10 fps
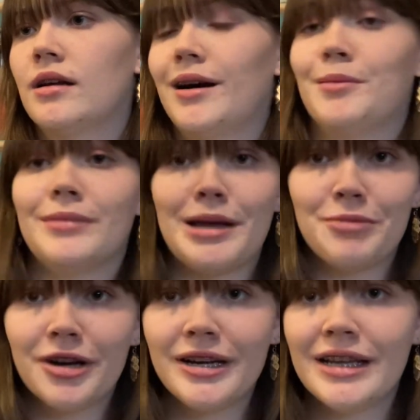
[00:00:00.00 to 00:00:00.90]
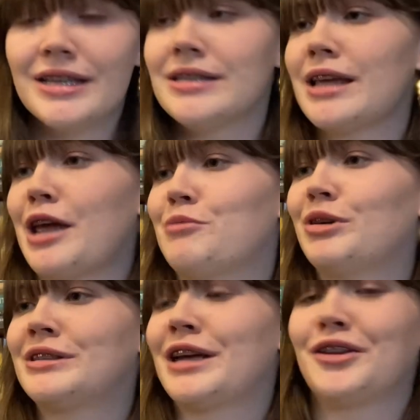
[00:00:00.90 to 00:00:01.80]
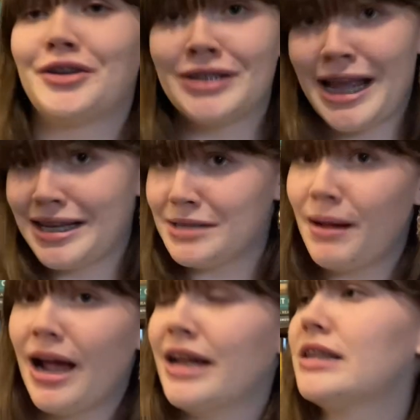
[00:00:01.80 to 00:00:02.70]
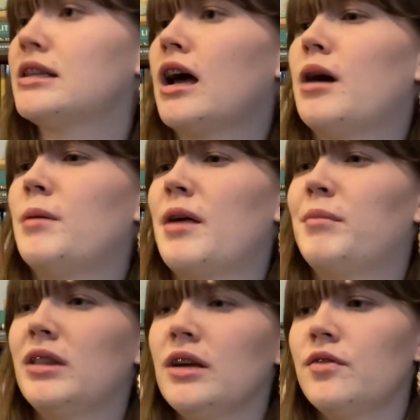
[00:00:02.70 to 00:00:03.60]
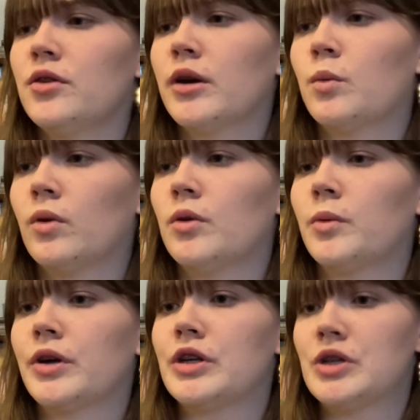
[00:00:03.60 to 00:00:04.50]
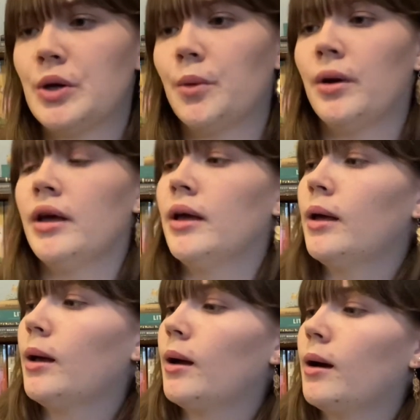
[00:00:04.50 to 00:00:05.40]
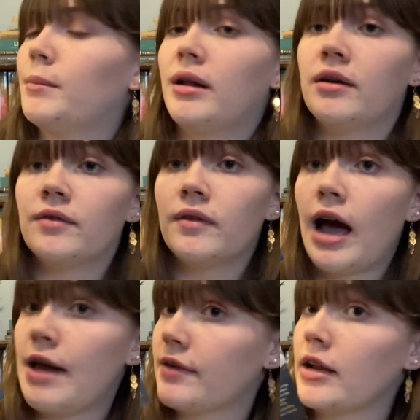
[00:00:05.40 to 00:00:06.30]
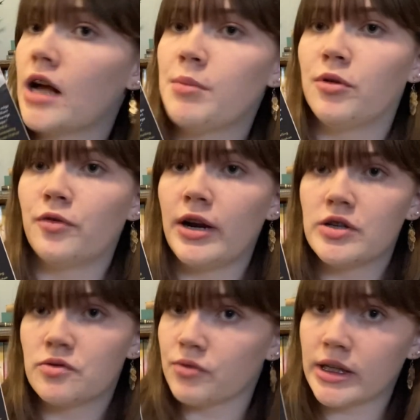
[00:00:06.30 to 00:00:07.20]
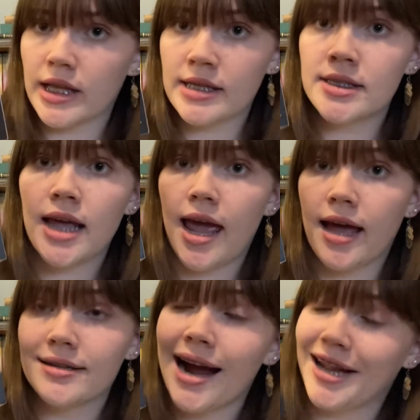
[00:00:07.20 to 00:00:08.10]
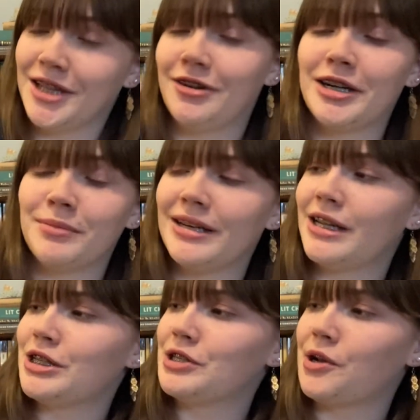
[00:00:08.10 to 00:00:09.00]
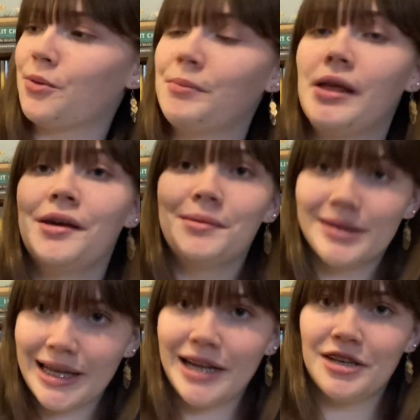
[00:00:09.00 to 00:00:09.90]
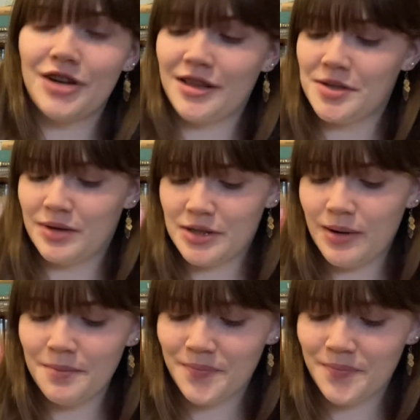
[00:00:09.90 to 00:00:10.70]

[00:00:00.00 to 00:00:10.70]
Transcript: librarians and booksellers and spies, I believe during World War II. I've had a couple of friends read this and highly recommend it, so I'm excited to try this one as well.